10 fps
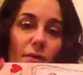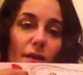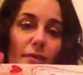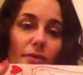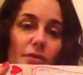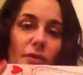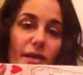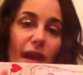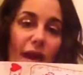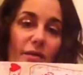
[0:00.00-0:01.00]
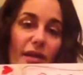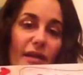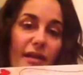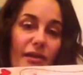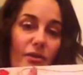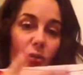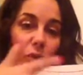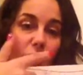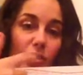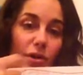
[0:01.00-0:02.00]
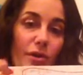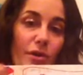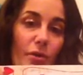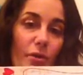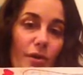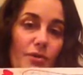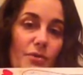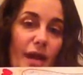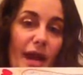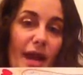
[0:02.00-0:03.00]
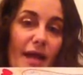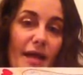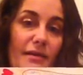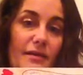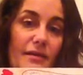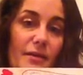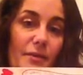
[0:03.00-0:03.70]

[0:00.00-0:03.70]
maybe you can outline it in a word, or you can